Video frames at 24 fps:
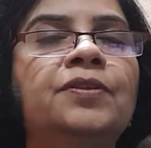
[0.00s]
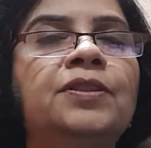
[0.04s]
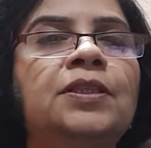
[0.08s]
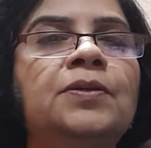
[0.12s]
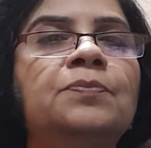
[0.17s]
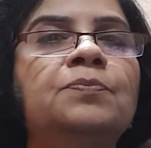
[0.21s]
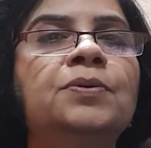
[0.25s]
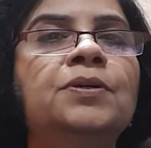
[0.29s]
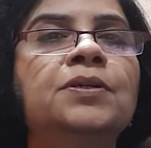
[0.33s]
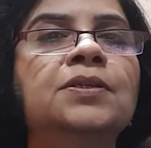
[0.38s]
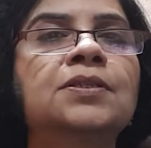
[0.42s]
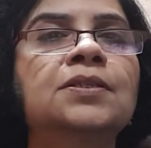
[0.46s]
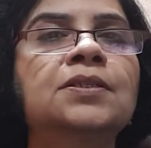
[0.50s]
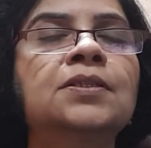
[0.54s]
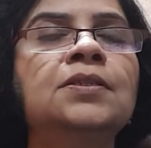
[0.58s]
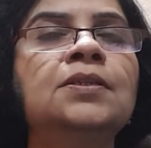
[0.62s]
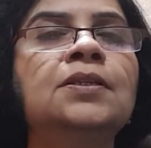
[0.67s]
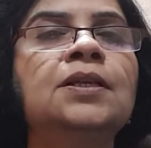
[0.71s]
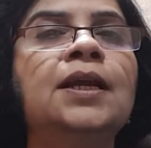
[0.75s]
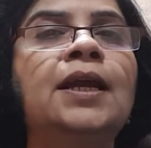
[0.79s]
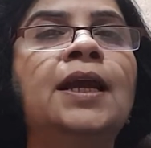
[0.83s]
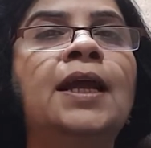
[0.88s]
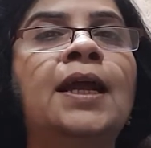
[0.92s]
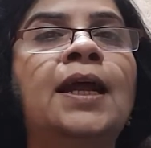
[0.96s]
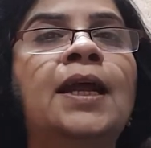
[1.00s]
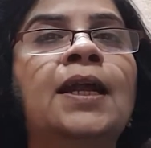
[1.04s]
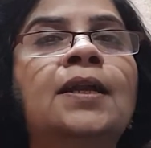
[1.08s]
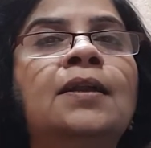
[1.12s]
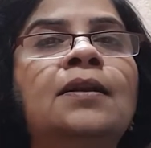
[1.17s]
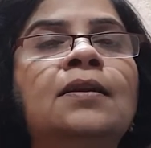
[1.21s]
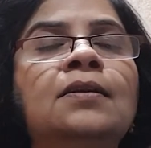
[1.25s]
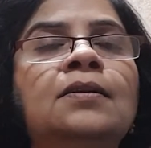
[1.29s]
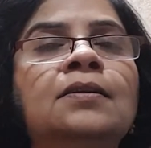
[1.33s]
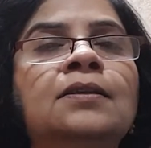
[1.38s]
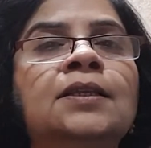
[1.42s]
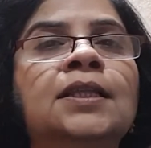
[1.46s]
the person,
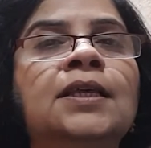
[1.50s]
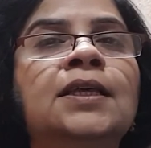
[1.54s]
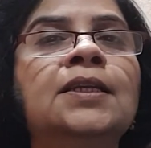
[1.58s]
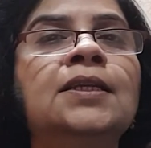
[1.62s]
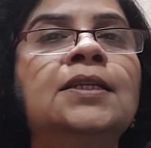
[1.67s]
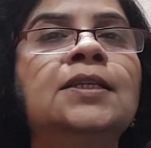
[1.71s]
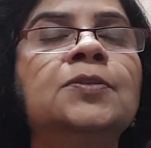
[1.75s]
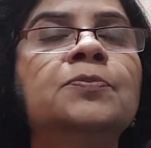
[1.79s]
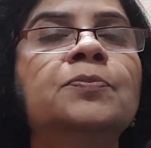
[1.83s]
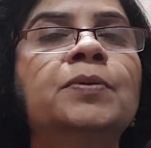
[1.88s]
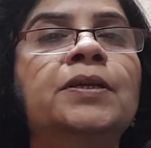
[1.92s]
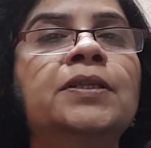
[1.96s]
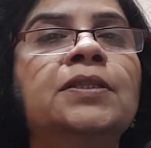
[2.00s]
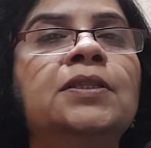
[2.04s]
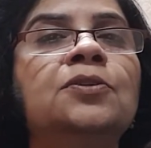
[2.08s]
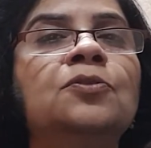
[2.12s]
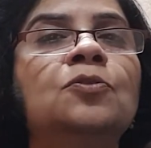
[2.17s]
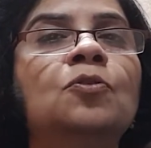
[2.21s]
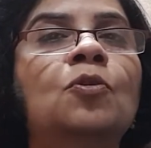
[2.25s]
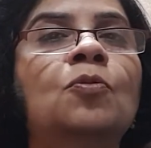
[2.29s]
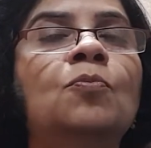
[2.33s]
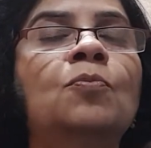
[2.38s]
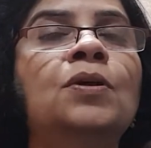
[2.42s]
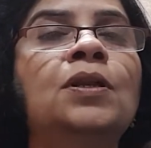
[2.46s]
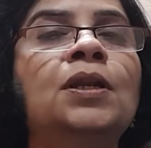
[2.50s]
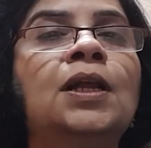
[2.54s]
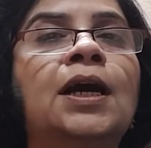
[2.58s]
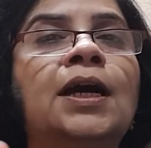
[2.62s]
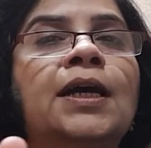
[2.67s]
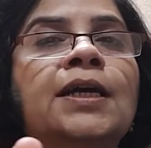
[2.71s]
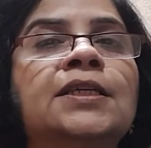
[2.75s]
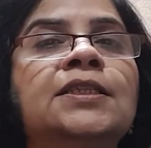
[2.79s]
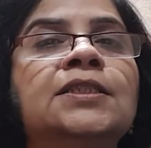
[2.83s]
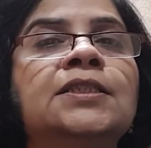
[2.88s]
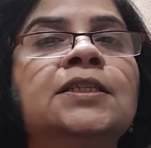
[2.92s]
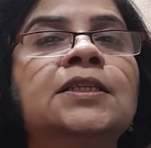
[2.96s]
and then is by the normal
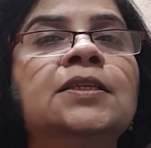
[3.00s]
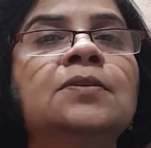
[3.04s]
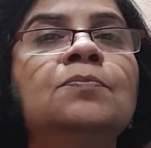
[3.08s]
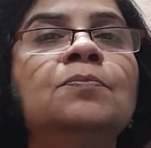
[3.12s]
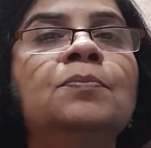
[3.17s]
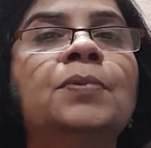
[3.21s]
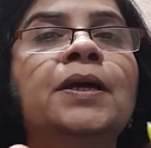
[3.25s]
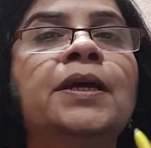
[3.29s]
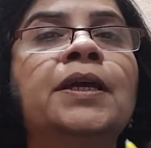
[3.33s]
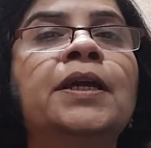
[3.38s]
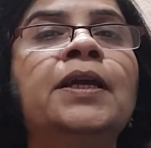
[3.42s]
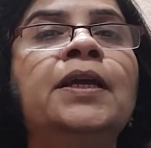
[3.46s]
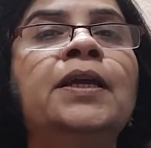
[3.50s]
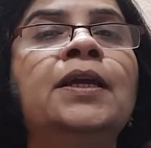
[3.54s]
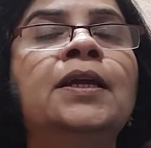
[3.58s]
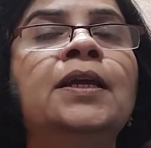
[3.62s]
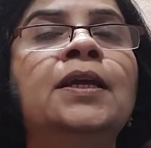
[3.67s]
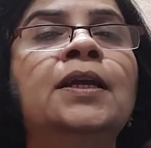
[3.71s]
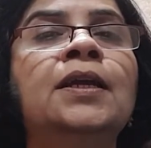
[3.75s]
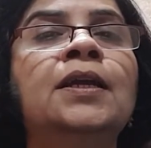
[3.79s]
hygiene, by